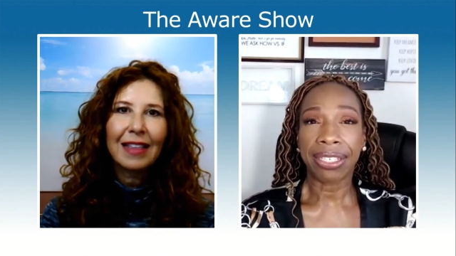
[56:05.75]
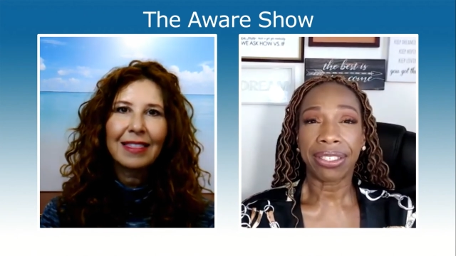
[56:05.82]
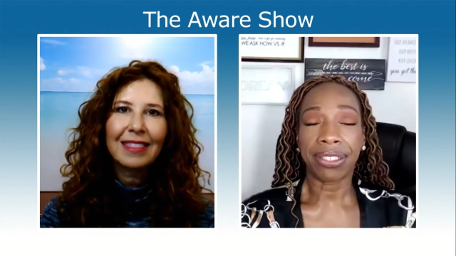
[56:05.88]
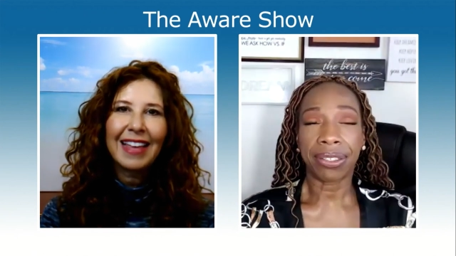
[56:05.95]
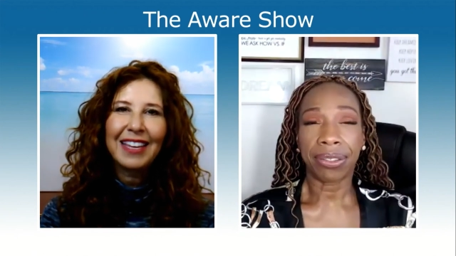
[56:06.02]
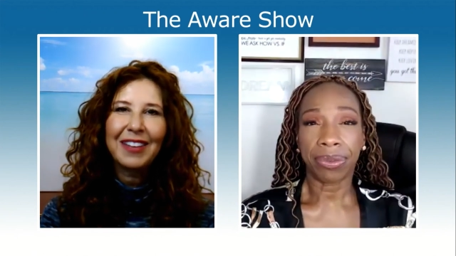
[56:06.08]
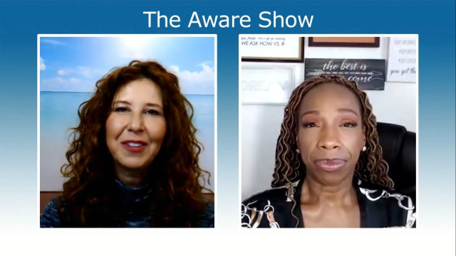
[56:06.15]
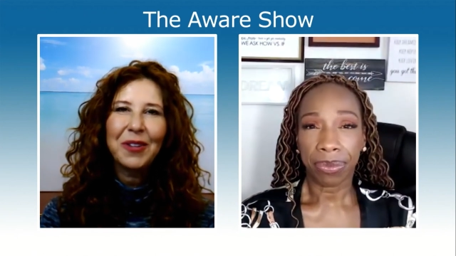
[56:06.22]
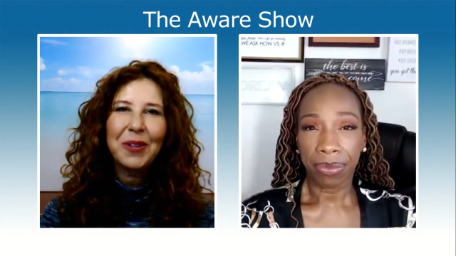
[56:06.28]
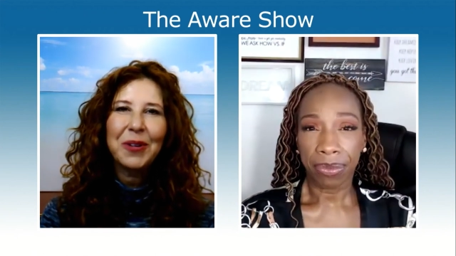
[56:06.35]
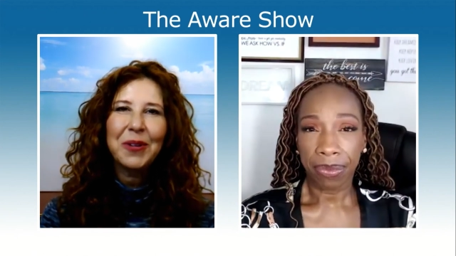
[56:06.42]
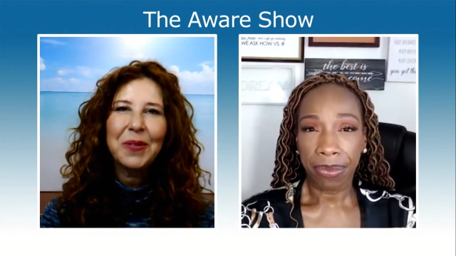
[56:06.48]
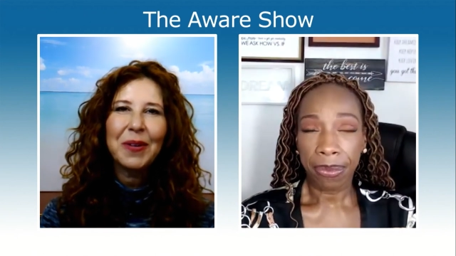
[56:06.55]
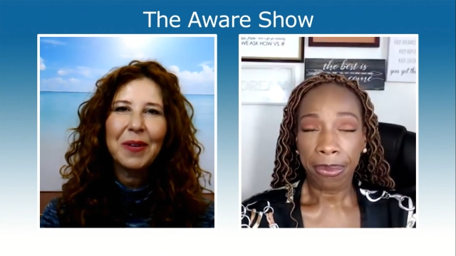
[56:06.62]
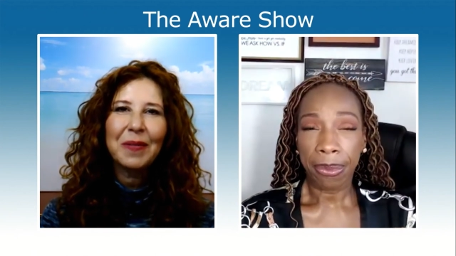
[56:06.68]
Speaker 1: I thank
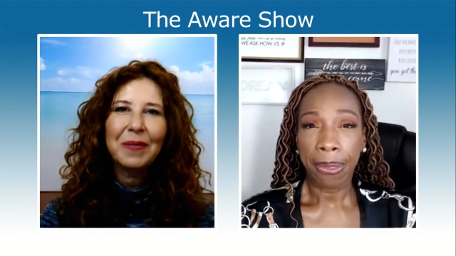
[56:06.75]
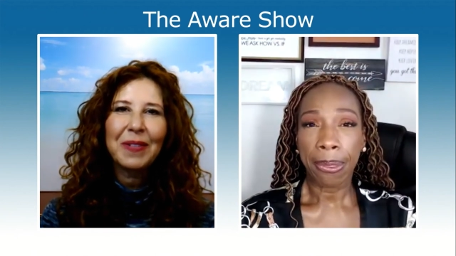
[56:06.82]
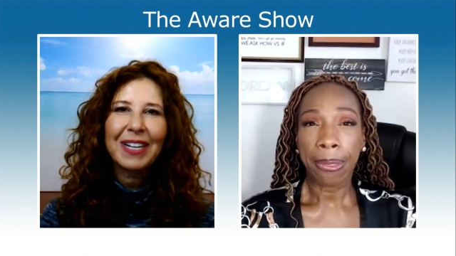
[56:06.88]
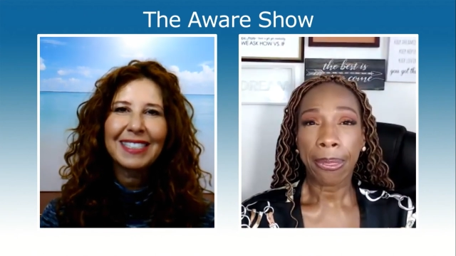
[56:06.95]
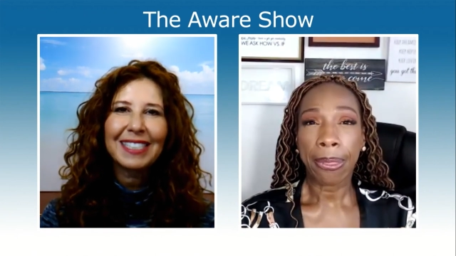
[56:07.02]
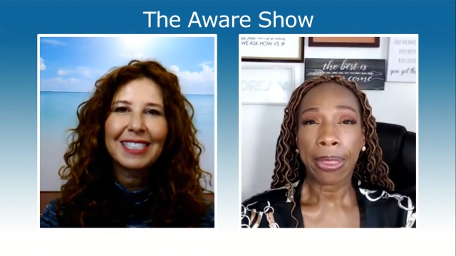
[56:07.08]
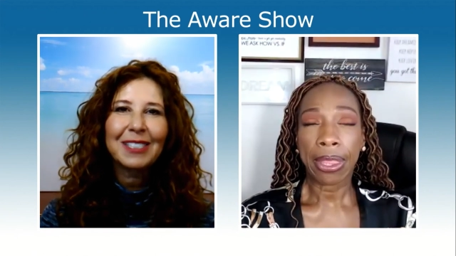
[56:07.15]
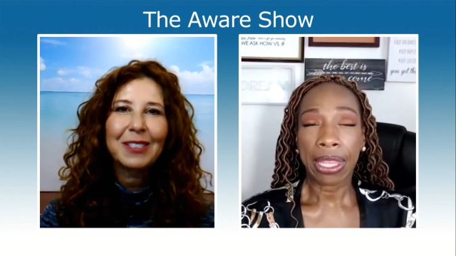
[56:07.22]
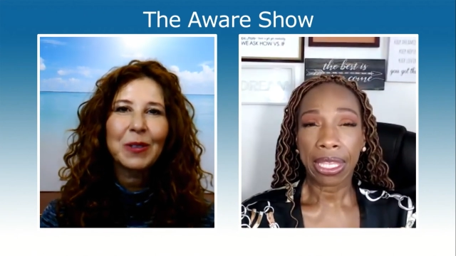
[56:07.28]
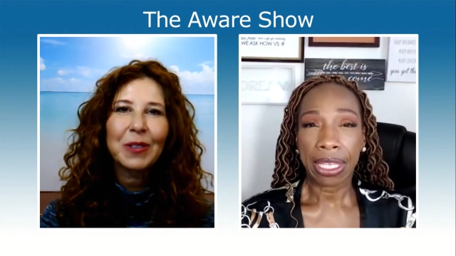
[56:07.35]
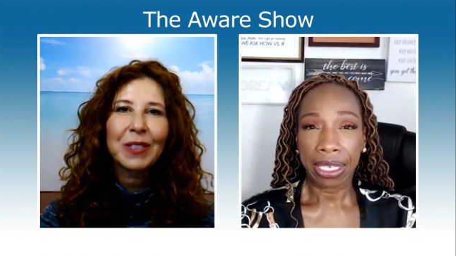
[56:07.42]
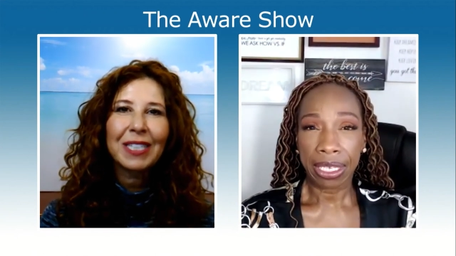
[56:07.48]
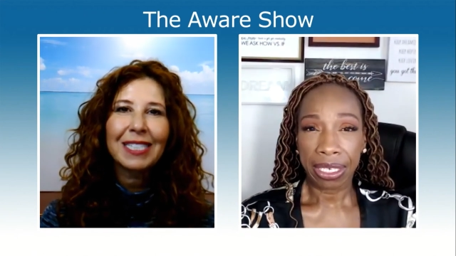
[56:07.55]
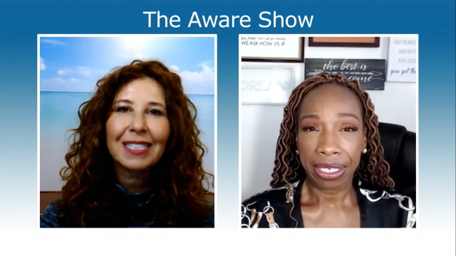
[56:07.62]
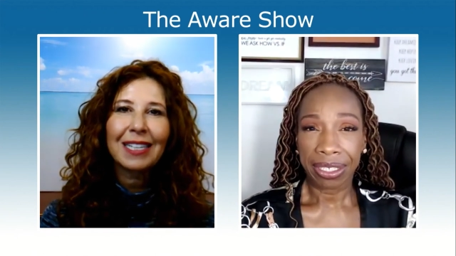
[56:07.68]
you, my
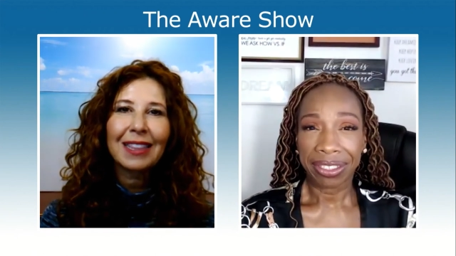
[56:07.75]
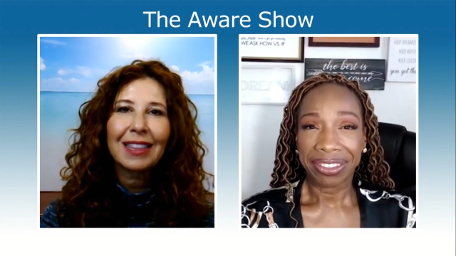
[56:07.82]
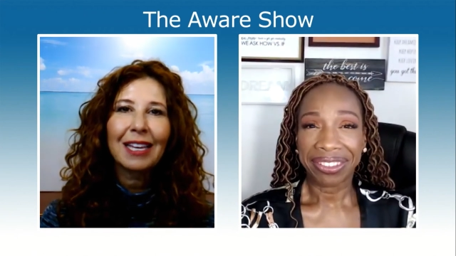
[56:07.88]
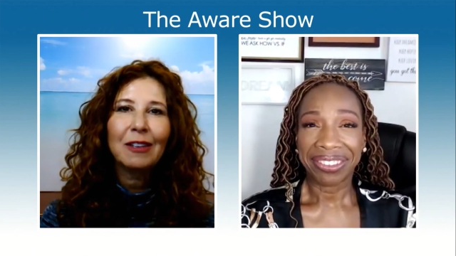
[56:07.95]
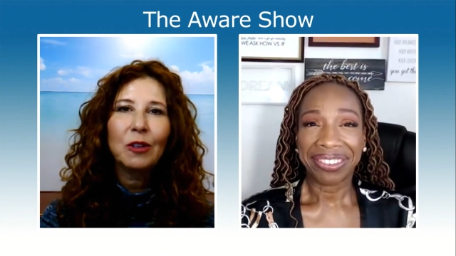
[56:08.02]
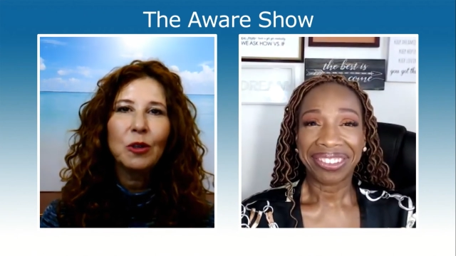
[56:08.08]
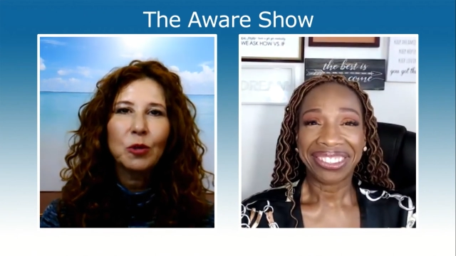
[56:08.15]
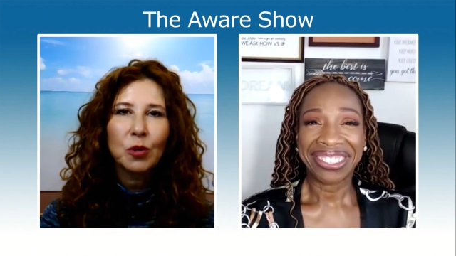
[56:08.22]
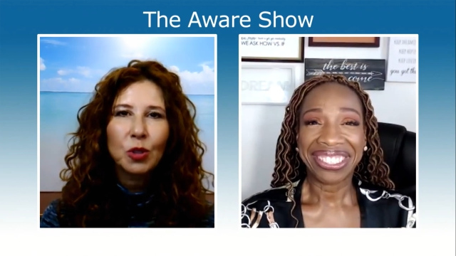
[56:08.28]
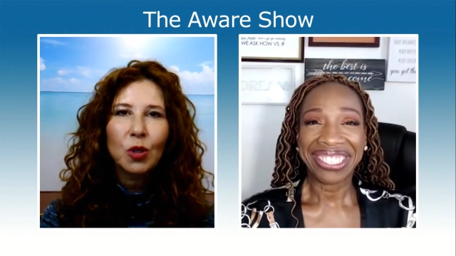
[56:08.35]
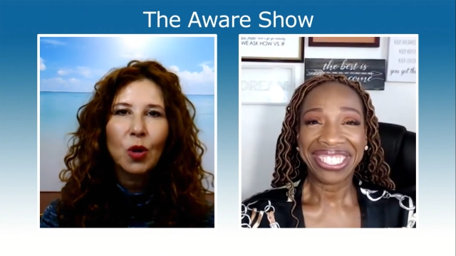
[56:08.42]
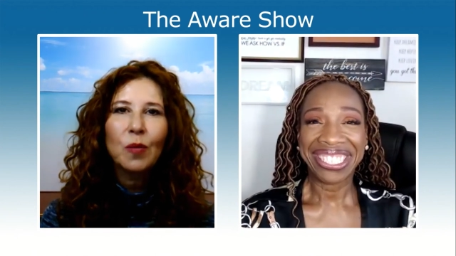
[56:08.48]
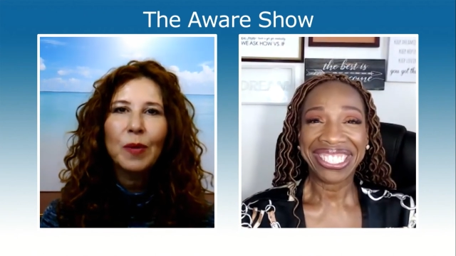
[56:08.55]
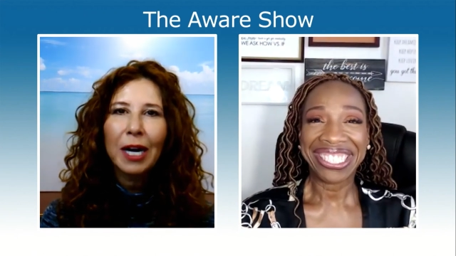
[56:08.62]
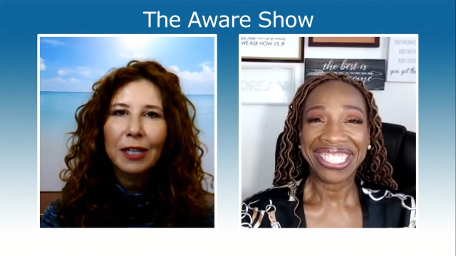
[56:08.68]
sister Lisa, thank you
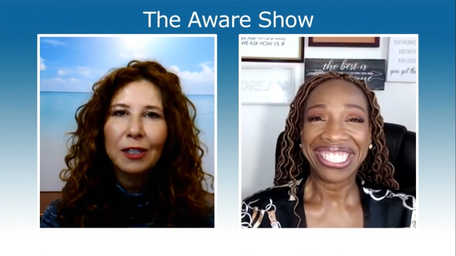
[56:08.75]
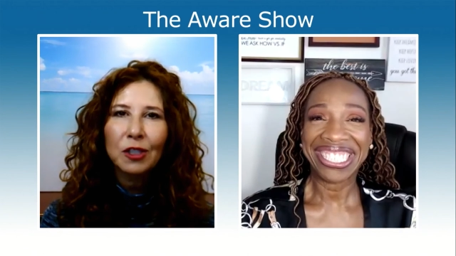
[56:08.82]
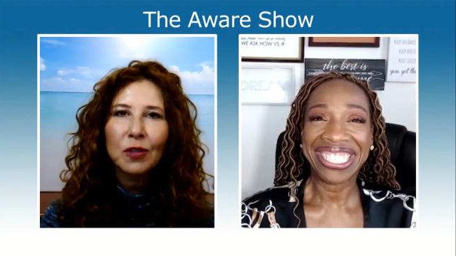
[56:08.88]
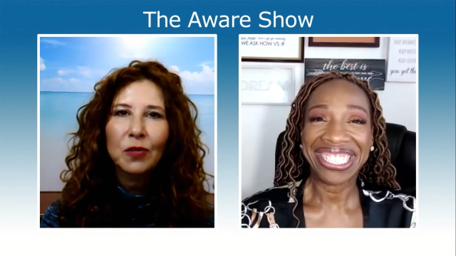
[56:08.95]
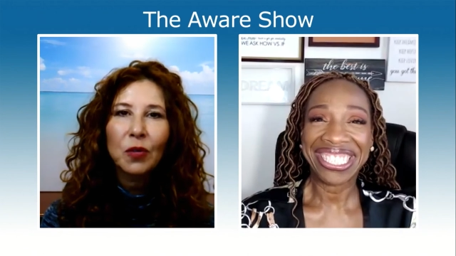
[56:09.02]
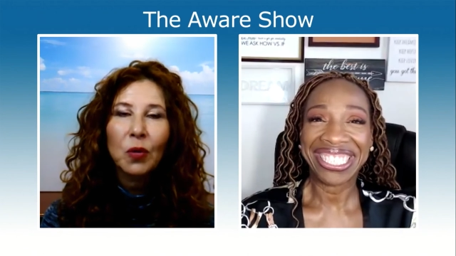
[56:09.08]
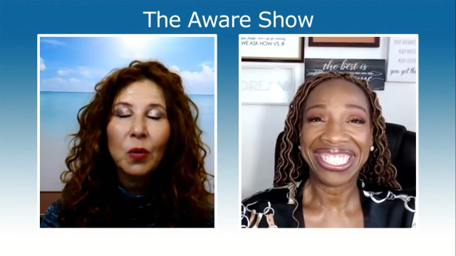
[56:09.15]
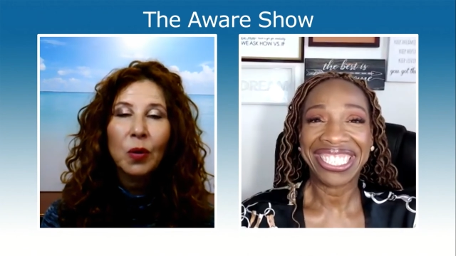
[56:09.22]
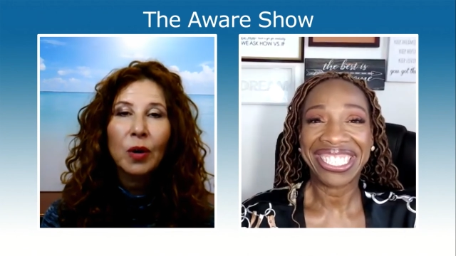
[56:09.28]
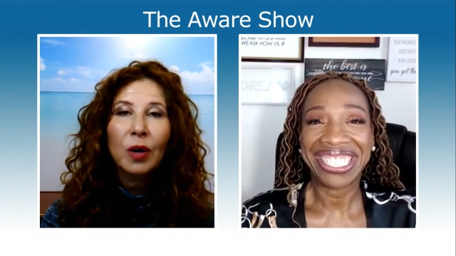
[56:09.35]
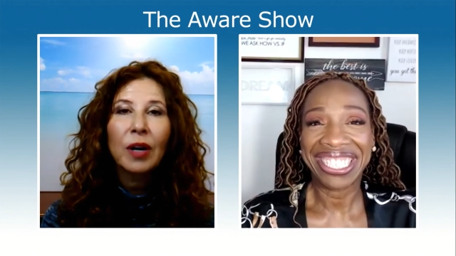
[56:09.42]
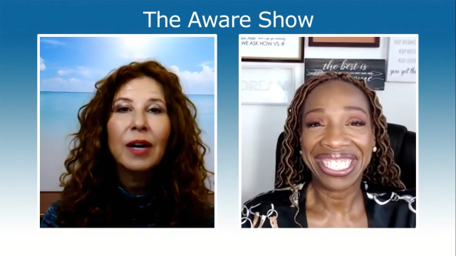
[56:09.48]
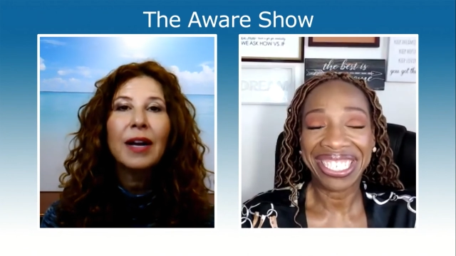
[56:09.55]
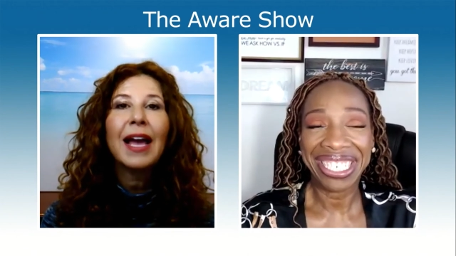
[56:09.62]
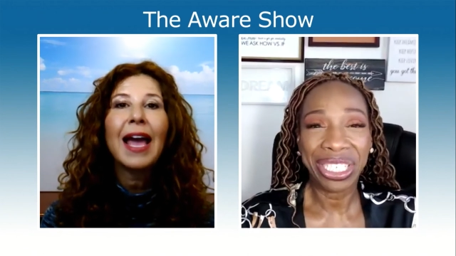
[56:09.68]
so much
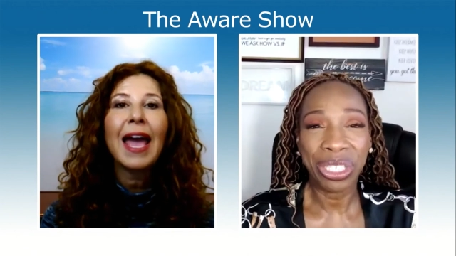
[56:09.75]
for